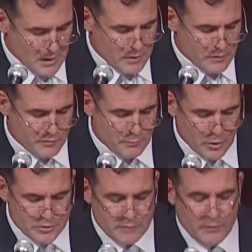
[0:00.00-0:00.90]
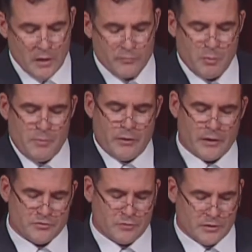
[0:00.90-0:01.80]
This approach involves
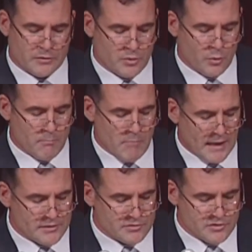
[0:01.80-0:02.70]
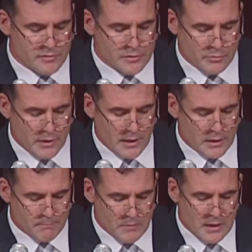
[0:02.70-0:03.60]
preparing instructors who are masters of their
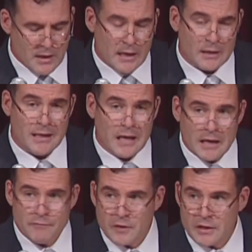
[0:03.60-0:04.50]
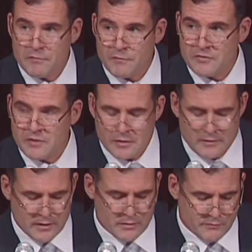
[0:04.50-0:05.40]
trade and confident
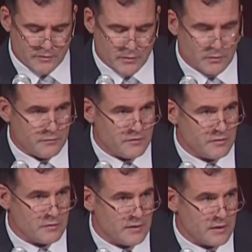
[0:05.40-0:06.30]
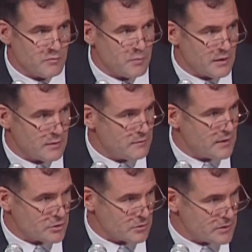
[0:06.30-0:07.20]
facilitators, facilitators being
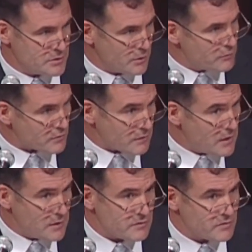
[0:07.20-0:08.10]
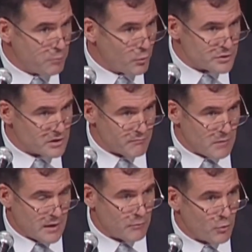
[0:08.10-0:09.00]
intentionally chosen, since a portion of
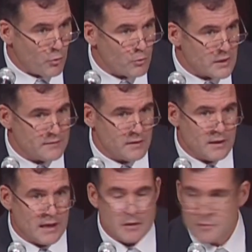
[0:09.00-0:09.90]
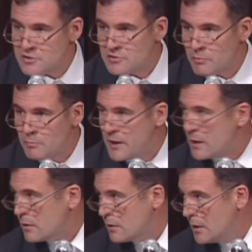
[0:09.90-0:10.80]
my role at the Academy is to
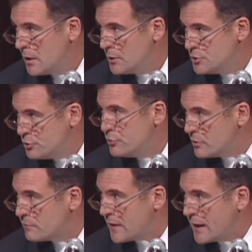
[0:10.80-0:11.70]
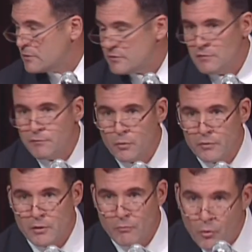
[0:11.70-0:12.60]
prepare junior faculty for
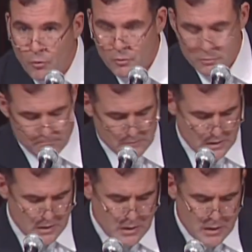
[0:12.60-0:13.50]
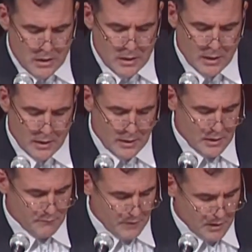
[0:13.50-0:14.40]
their role.
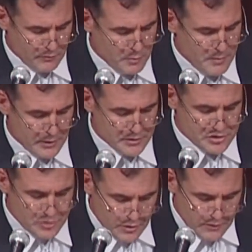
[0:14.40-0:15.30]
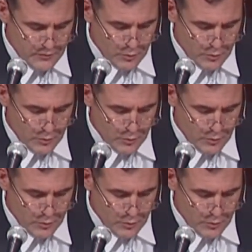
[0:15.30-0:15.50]
It involves preparing students